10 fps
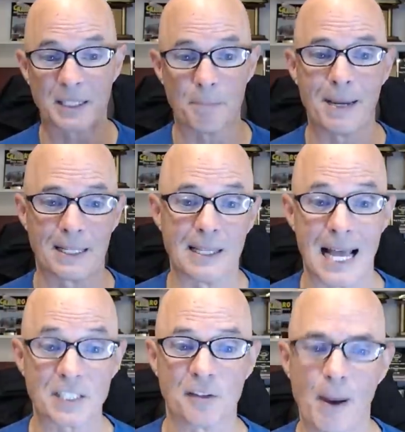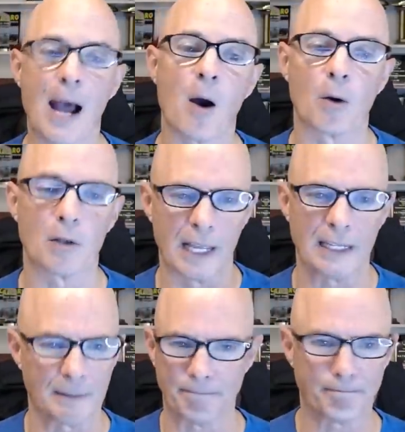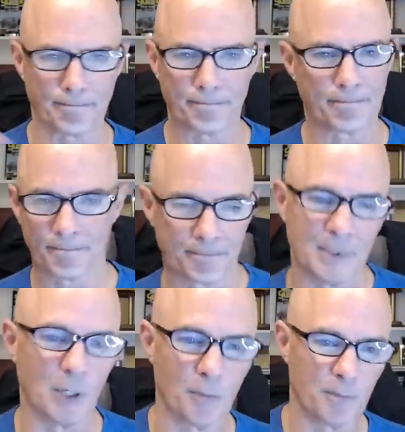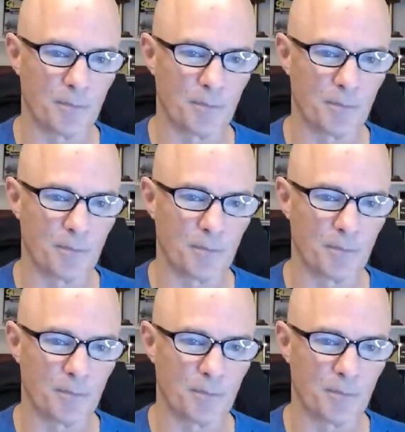to make lots of power, like you know